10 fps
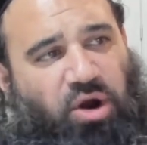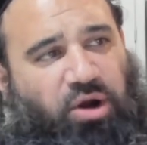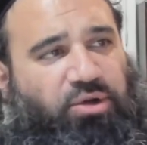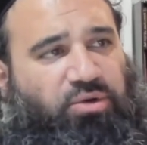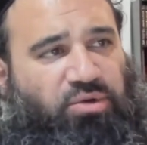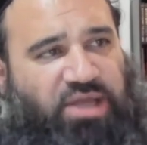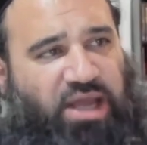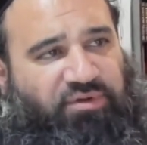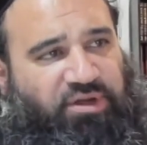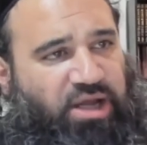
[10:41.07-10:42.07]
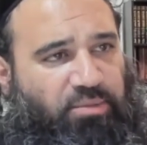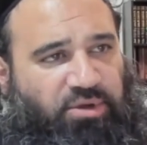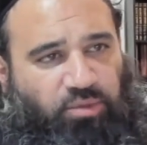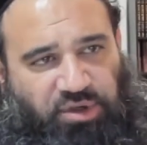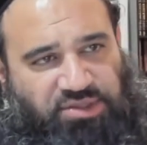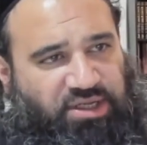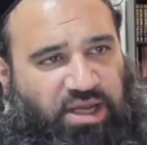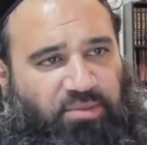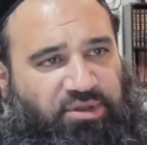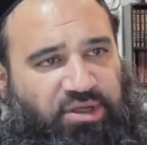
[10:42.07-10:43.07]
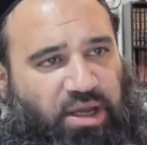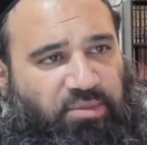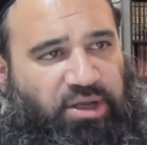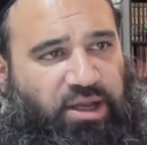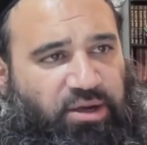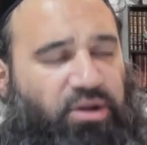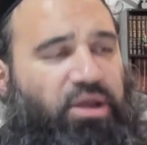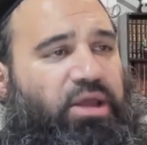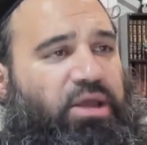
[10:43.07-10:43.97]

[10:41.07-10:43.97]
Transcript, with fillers: articles have in common? What is the common denominator?